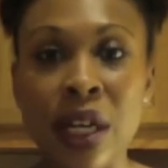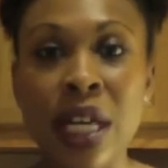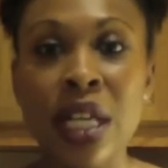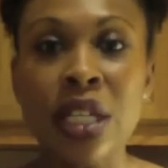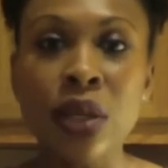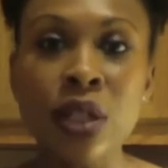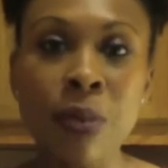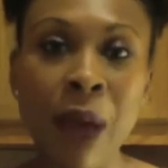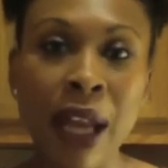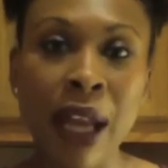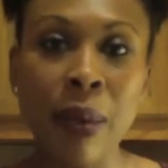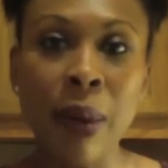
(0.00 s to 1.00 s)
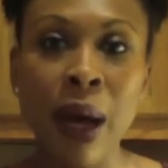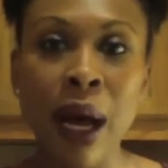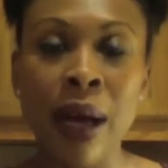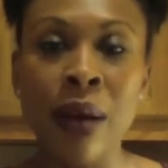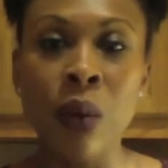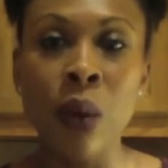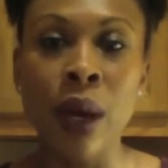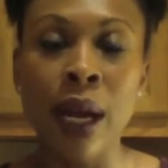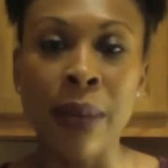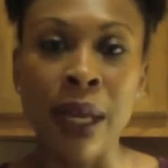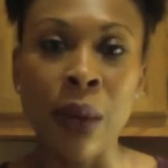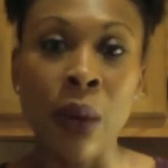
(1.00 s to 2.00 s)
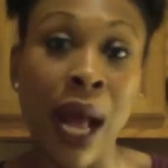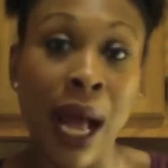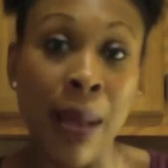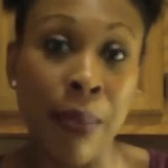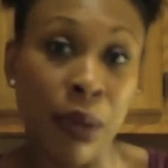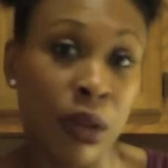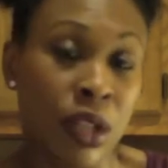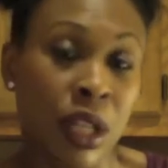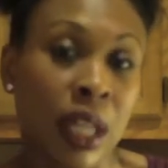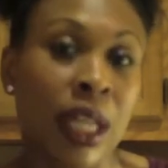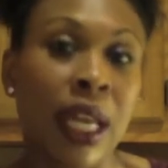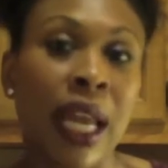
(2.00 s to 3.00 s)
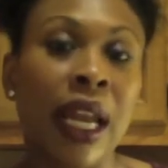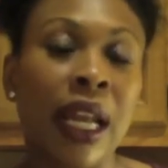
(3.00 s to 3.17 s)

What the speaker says: So depending upon what I'm personally eating,